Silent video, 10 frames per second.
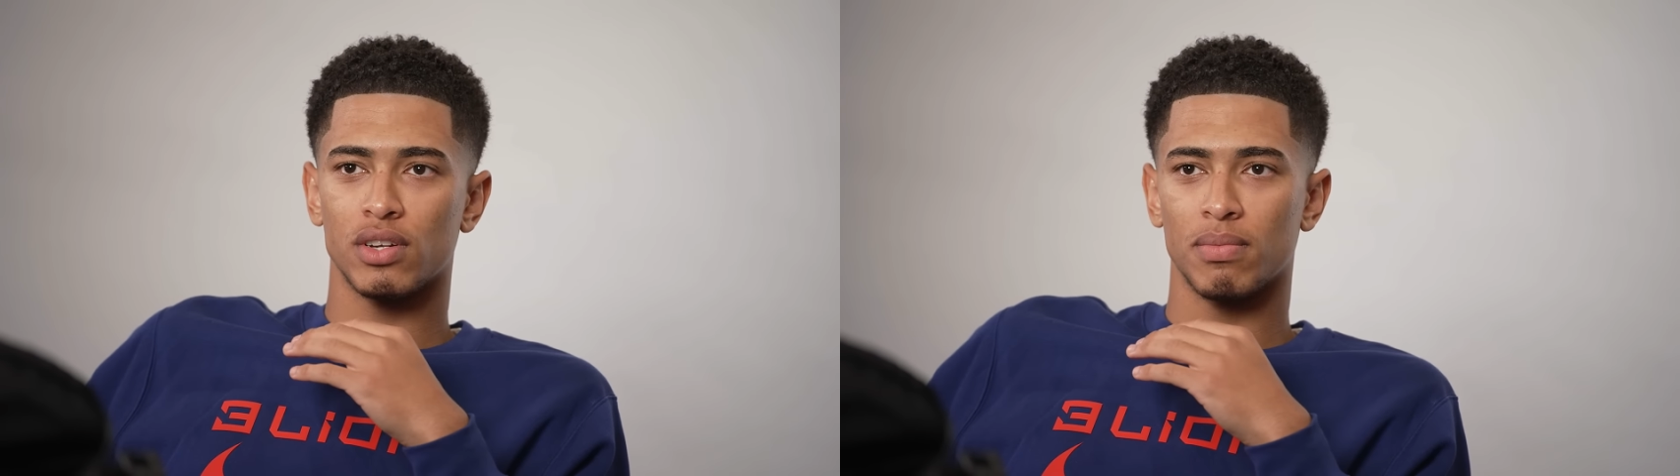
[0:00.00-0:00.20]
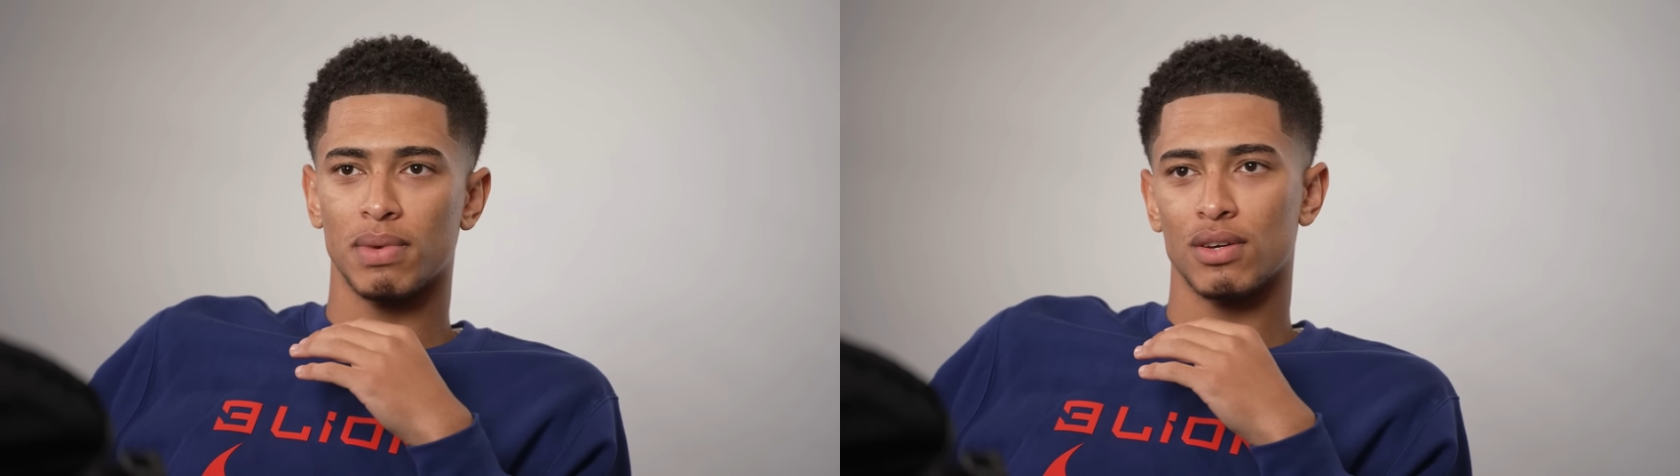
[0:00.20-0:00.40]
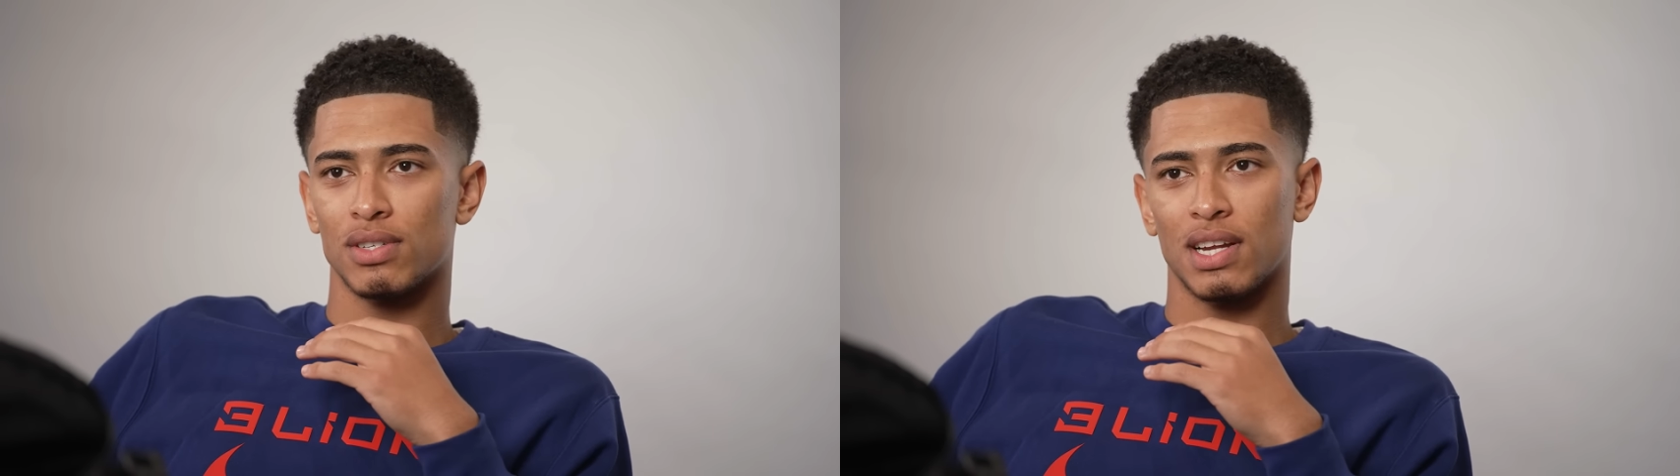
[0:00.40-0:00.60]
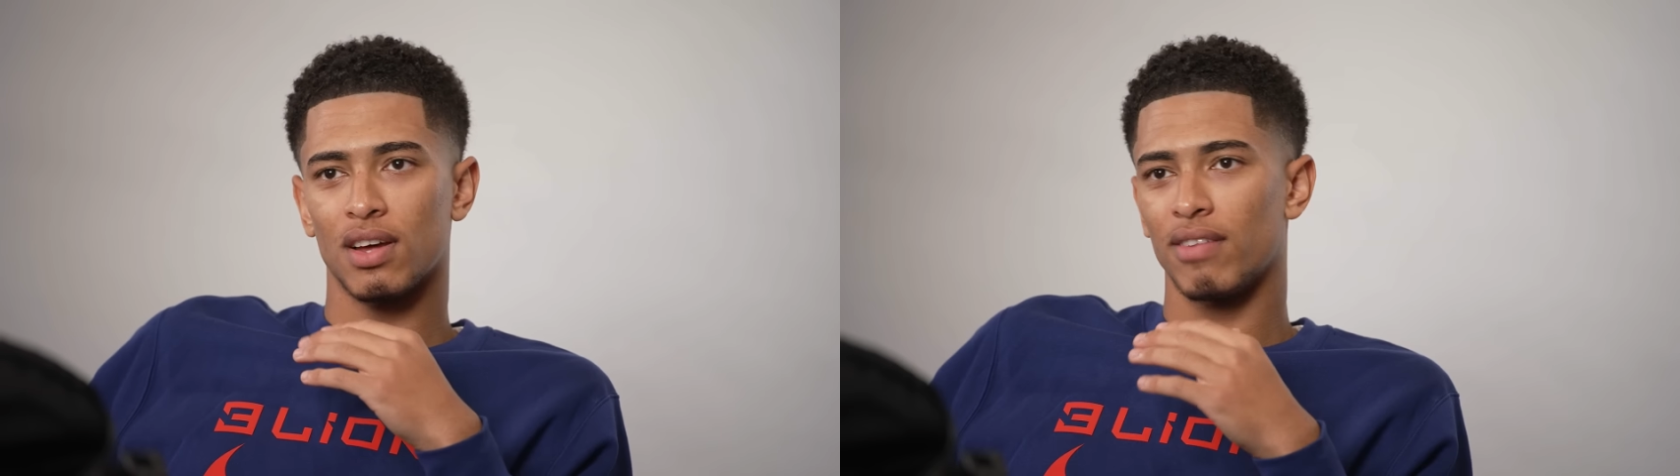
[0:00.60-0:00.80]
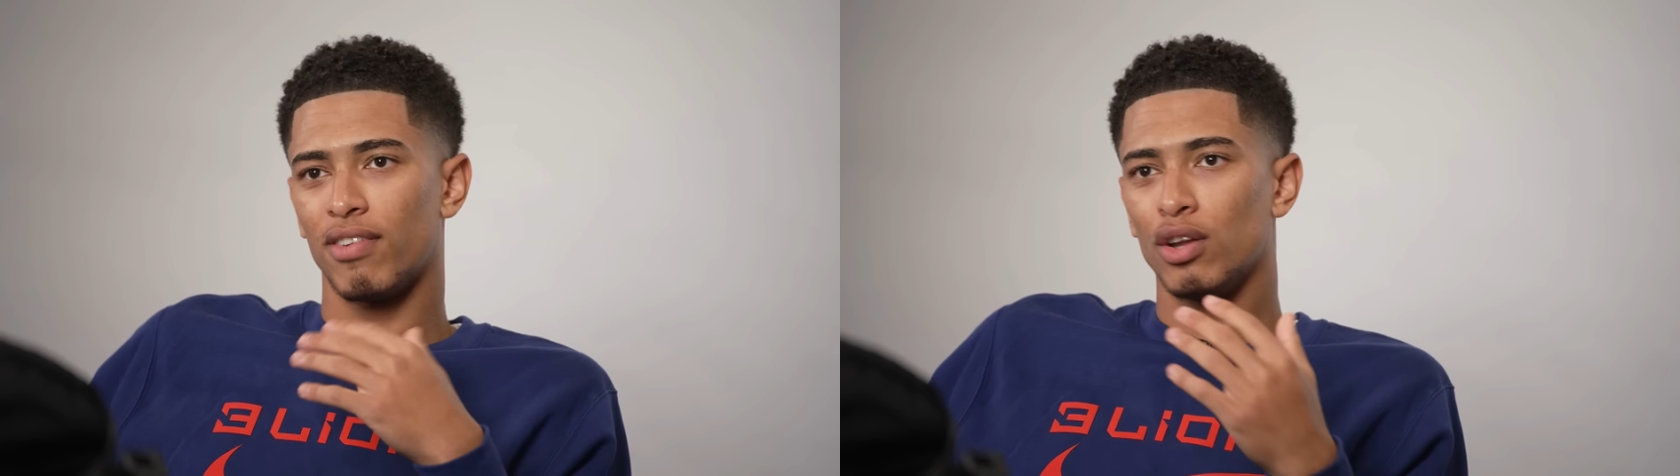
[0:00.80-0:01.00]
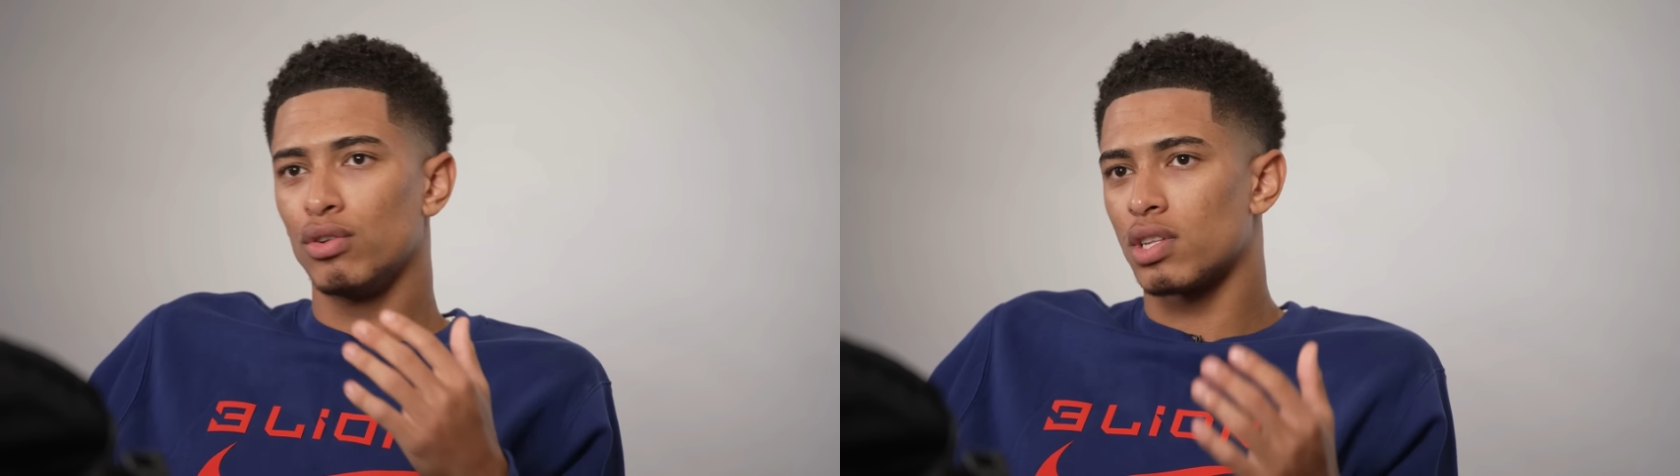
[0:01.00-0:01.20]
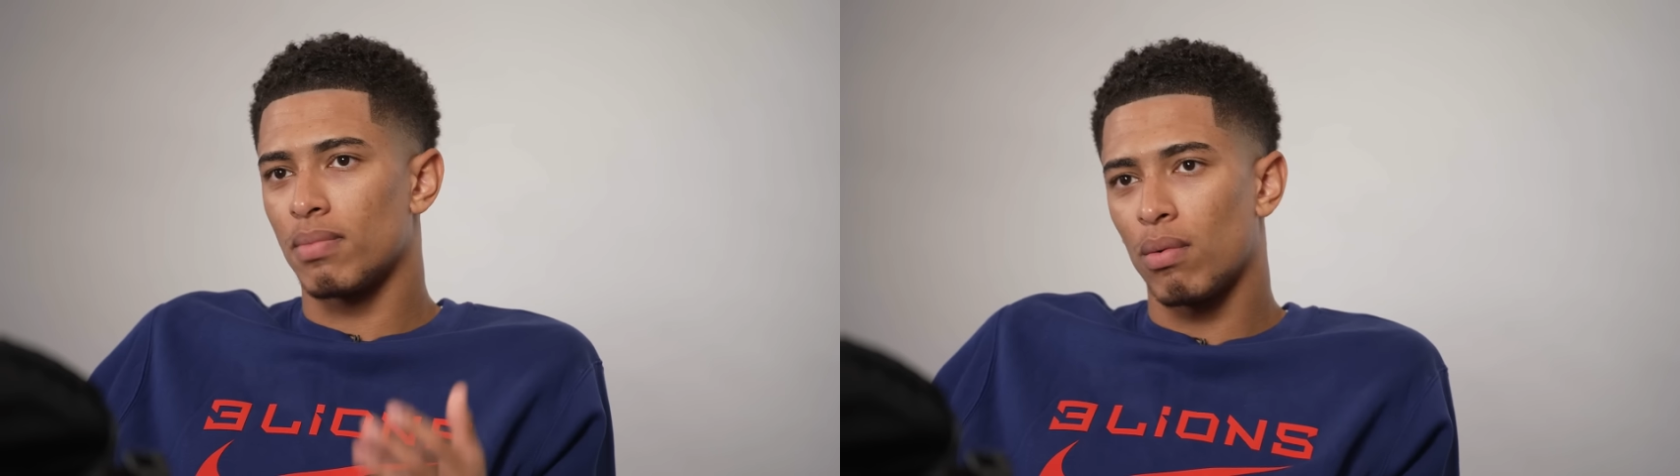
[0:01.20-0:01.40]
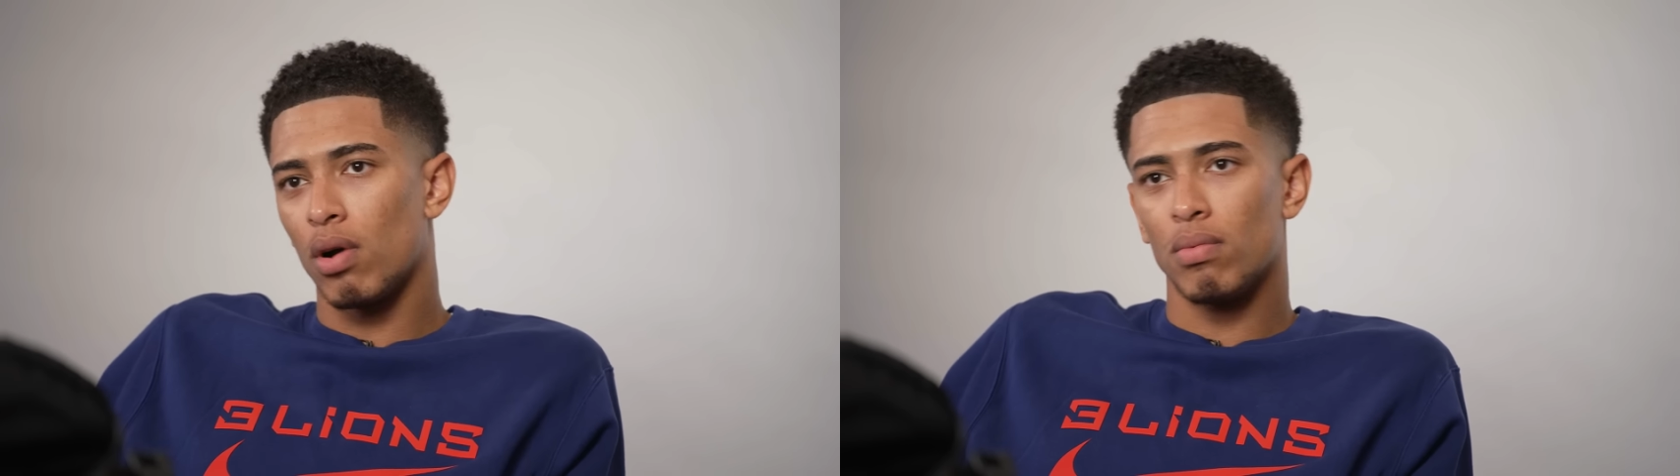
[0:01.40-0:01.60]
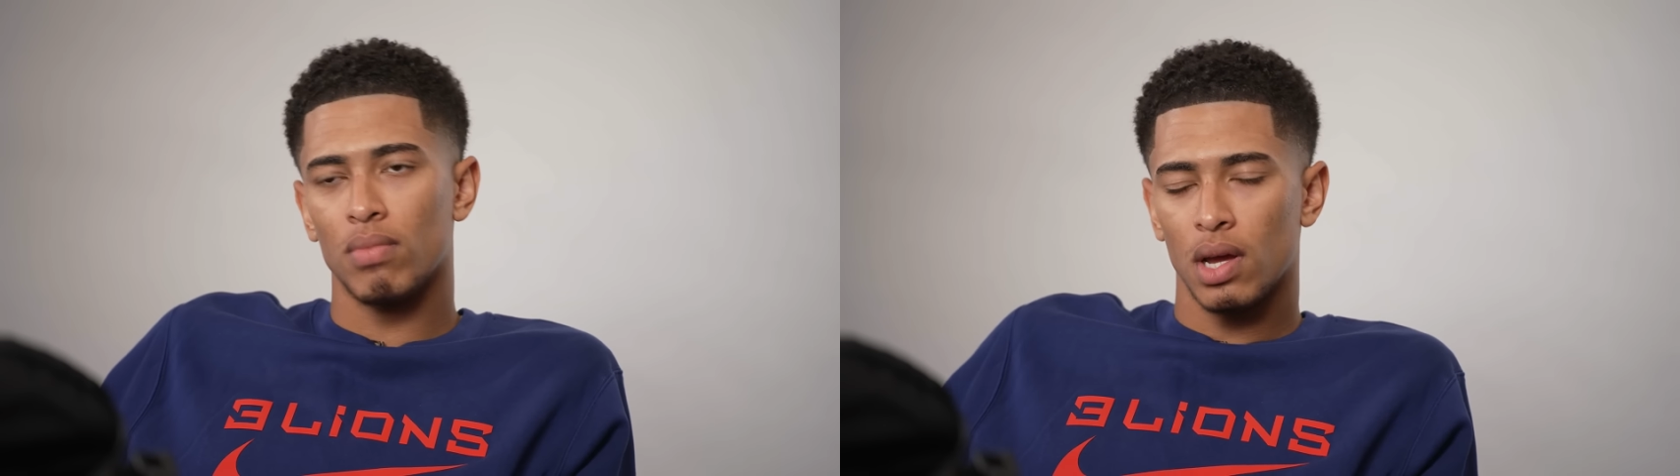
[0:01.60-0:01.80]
them because they're like, if I lose them, I won't,